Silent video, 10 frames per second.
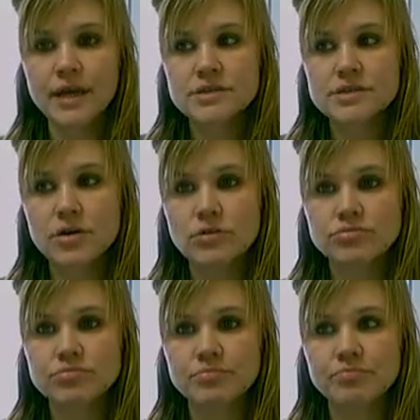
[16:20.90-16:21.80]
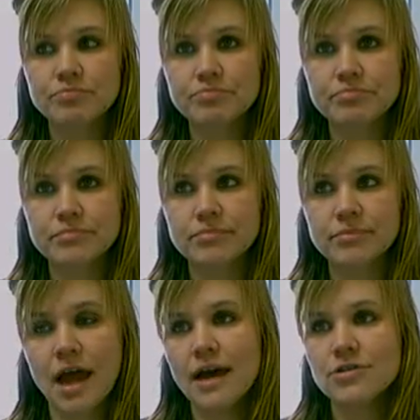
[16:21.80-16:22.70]
So,
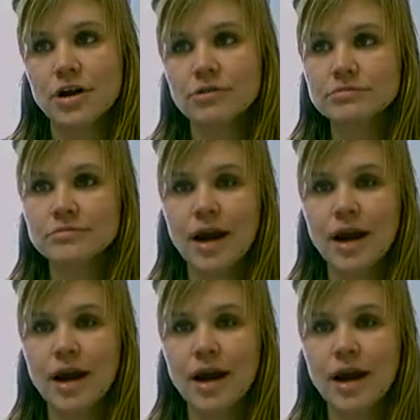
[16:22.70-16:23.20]
I don't know,